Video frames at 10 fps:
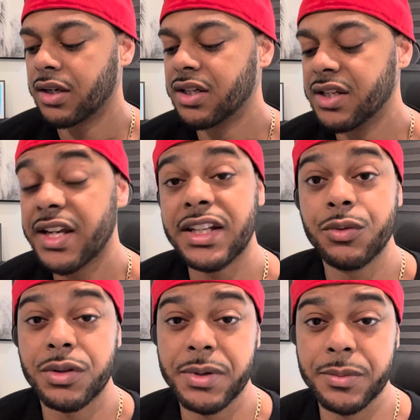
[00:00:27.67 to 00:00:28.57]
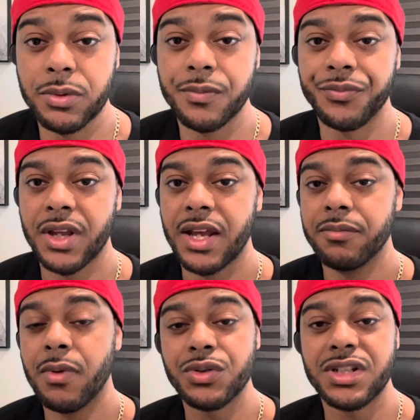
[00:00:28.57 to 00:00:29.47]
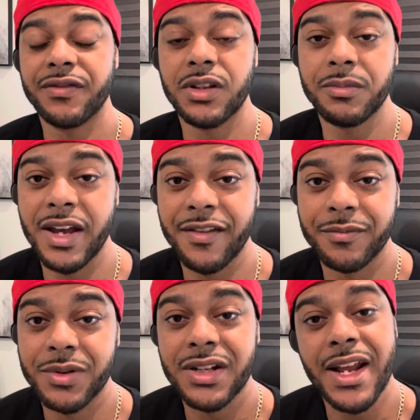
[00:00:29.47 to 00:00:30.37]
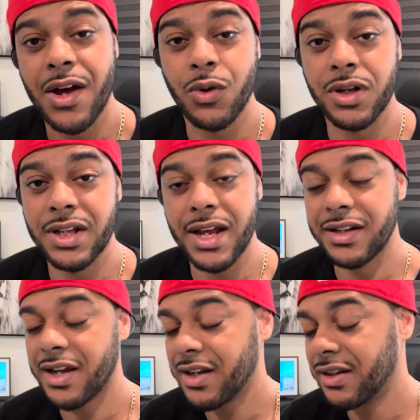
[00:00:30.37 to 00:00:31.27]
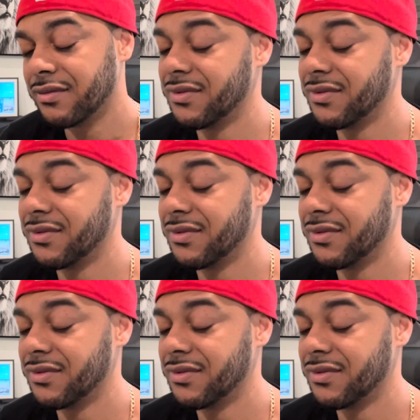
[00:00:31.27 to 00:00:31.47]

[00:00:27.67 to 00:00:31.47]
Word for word: connecting with people, and most of them have put down online dating.